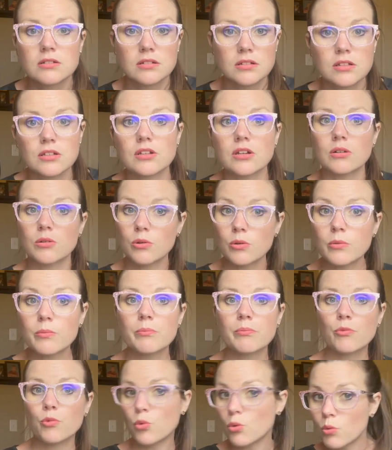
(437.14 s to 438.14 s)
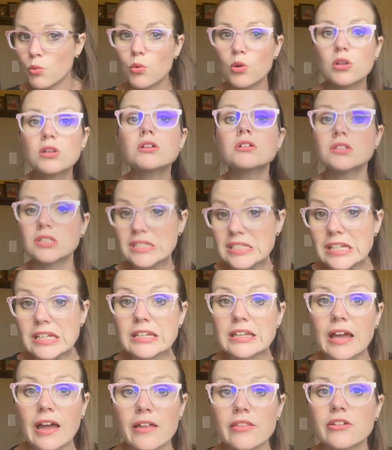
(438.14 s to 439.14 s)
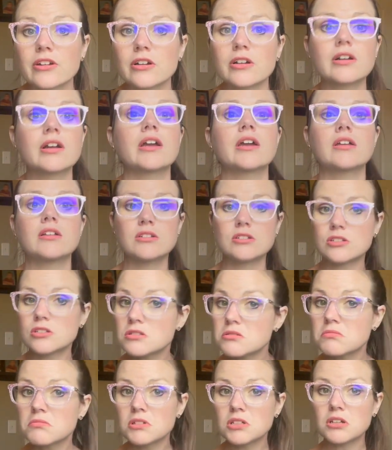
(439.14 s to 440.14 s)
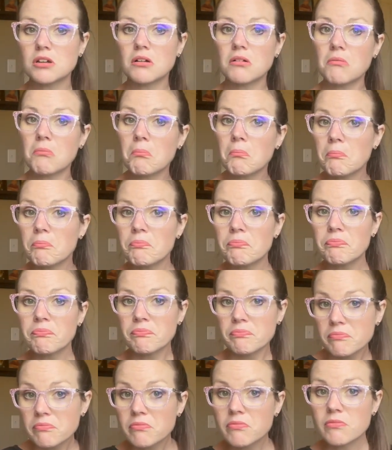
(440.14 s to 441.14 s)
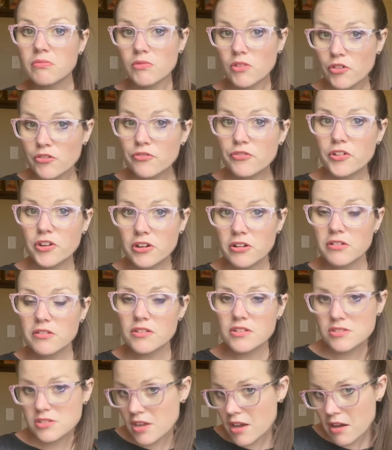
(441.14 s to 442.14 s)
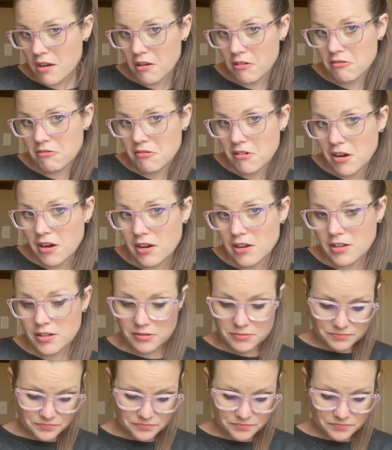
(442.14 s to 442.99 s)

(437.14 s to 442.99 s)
you know, we'll learn together and, you know, figure this out, right?